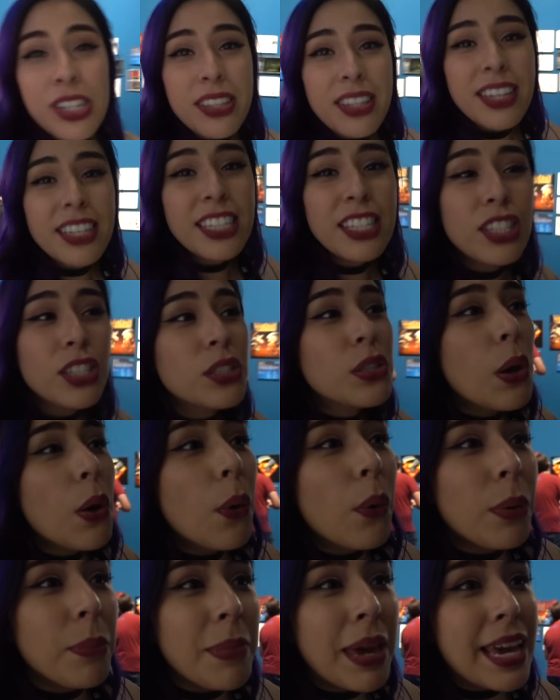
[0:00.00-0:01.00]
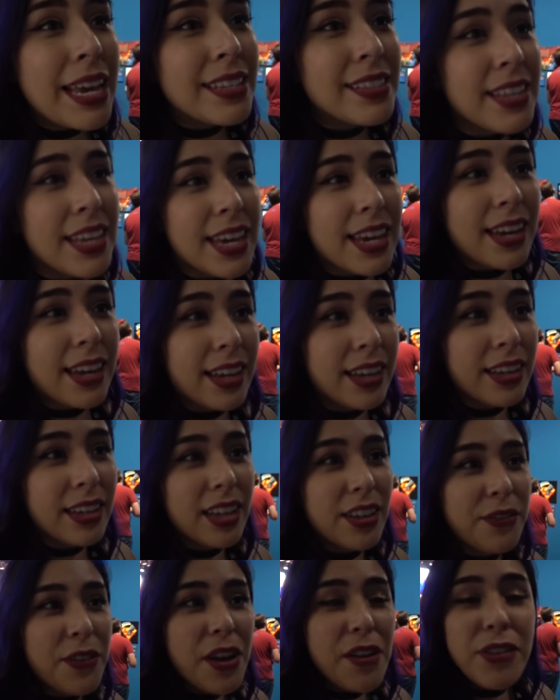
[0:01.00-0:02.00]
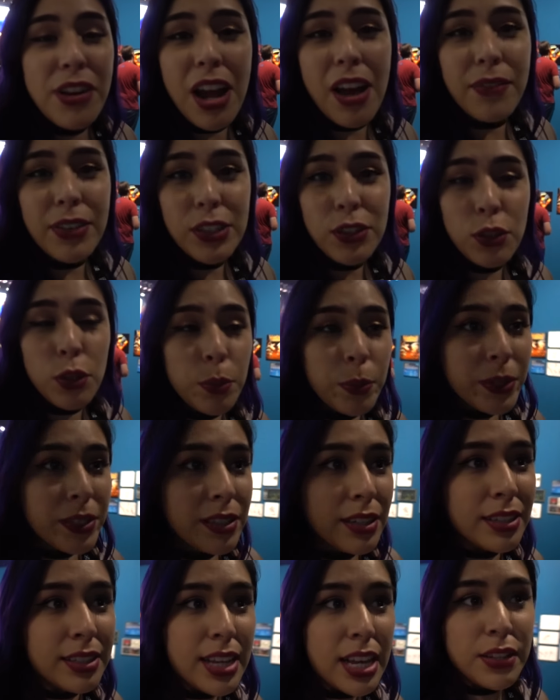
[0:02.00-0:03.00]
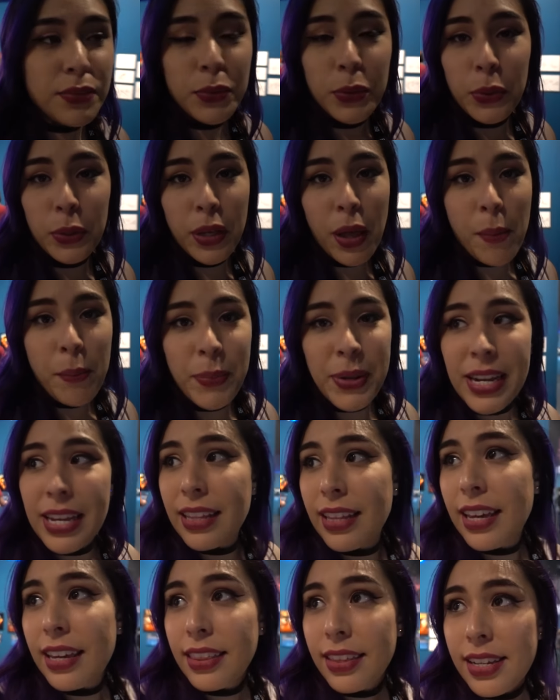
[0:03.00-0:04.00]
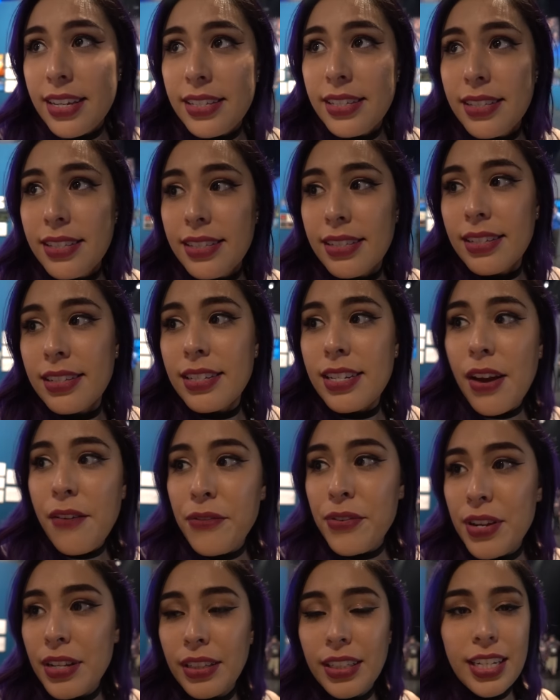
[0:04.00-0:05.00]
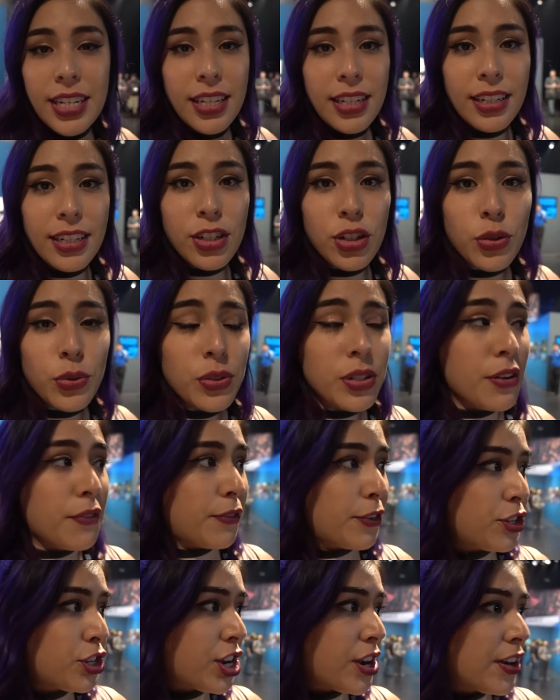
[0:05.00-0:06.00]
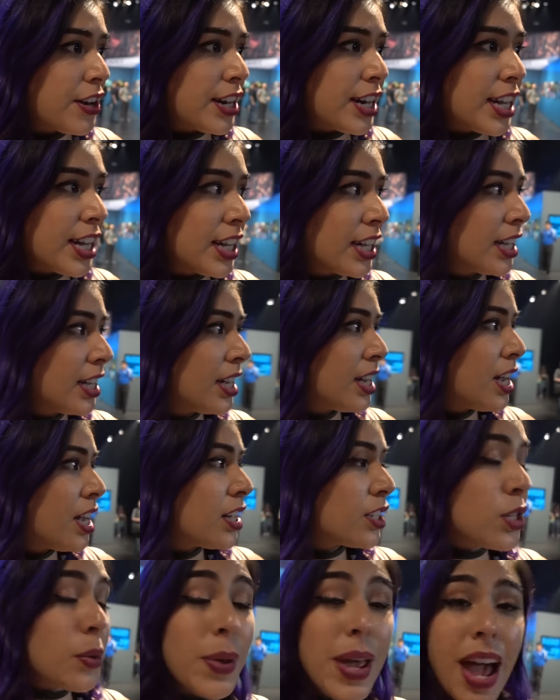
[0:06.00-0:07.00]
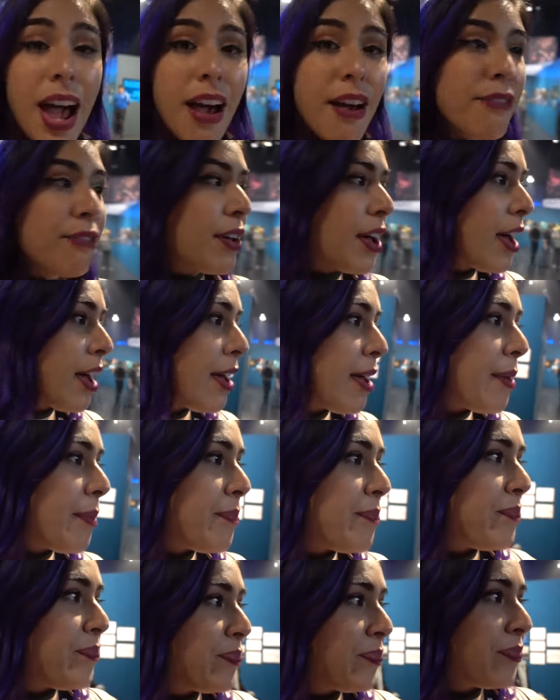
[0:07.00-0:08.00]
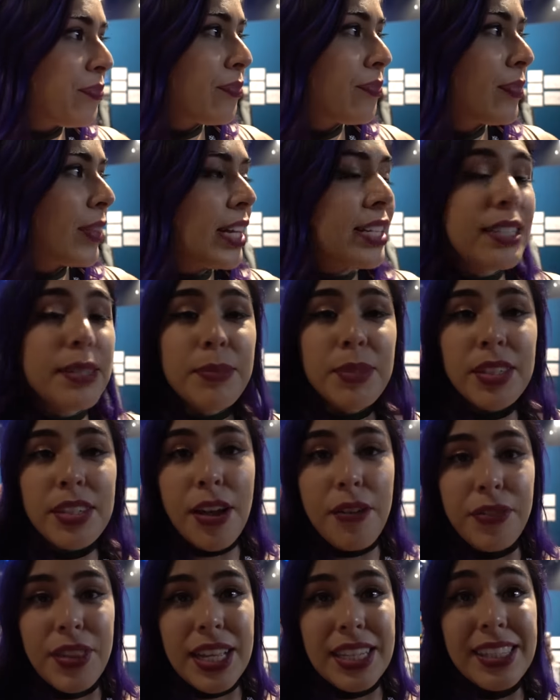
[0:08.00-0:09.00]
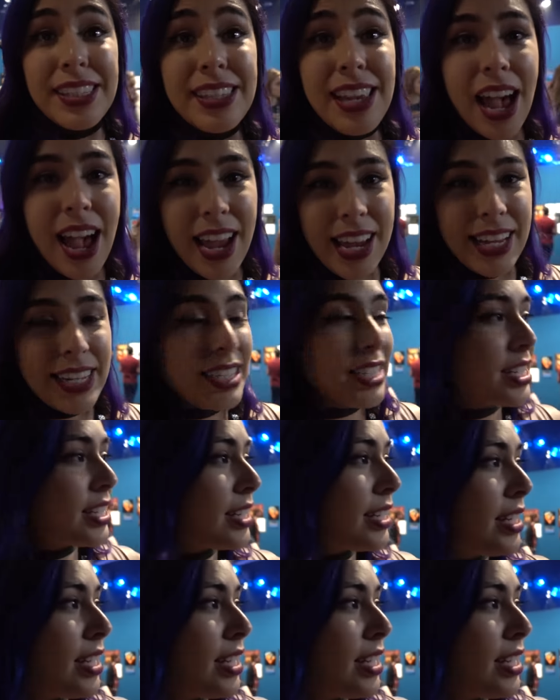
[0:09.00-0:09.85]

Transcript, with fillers: I think is so amazing. If I ever have a super successful company like this, definitely do stuff for charity. So we have um, some stuff that's signed,